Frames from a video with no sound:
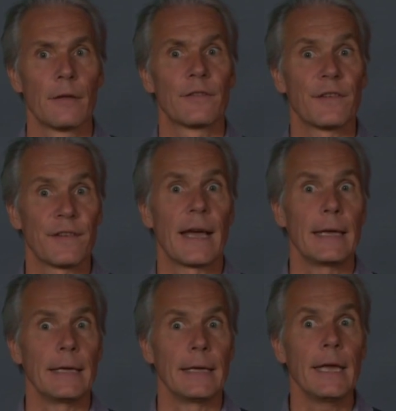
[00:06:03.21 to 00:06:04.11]

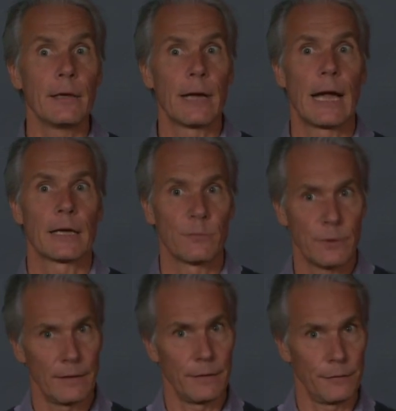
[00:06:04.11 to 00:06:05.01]
society interact
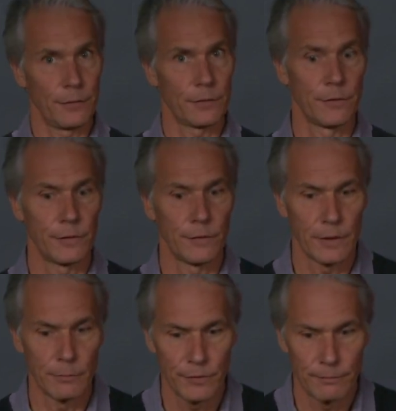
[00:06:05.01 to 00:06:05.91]
with the physical
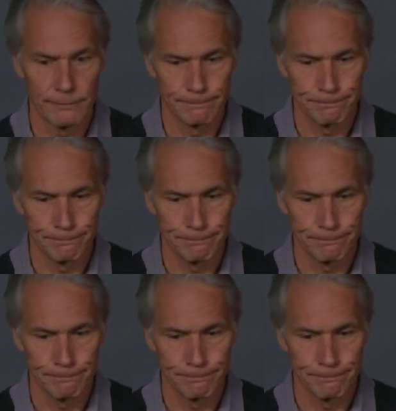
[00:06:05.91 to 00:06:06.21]
systems?